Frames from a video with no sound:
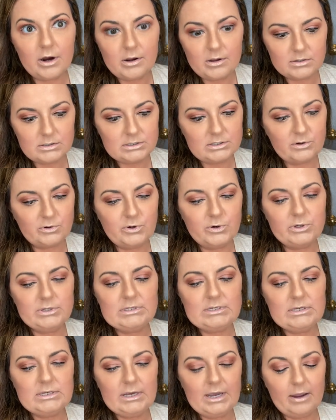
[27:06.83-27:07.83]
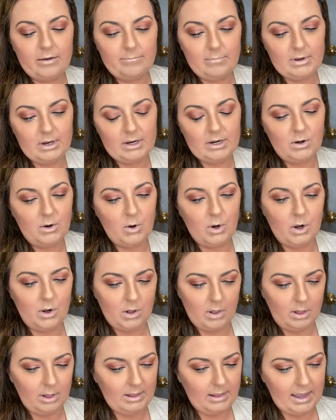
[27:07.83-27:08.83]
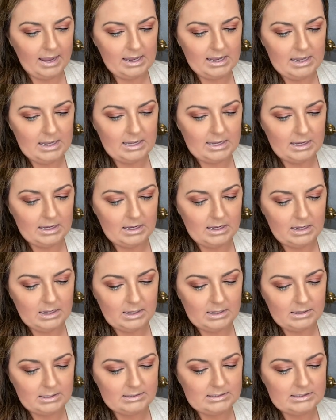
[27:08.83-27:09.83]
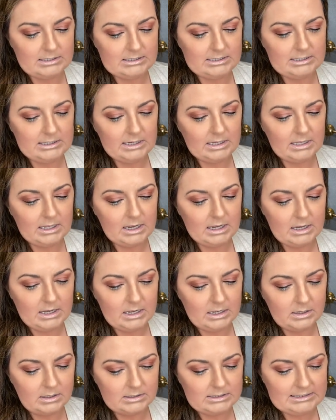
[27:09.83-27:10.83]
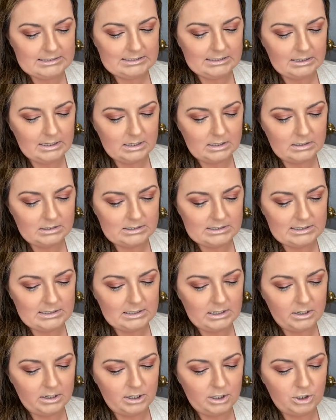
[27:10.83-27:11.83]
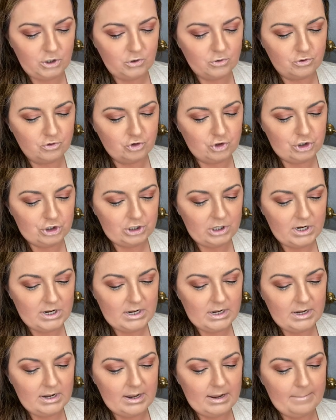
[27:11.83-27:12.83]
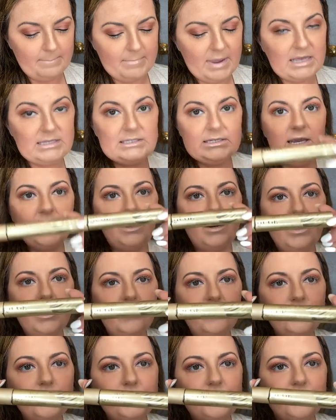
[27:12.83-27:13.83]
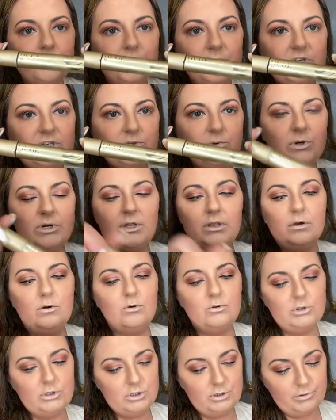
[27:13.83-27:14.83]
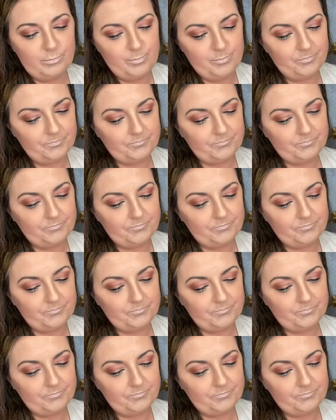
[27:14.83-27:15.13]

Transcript: it's so noisy. I've been liking the Stila Huge Mascara. This one in the gold tube.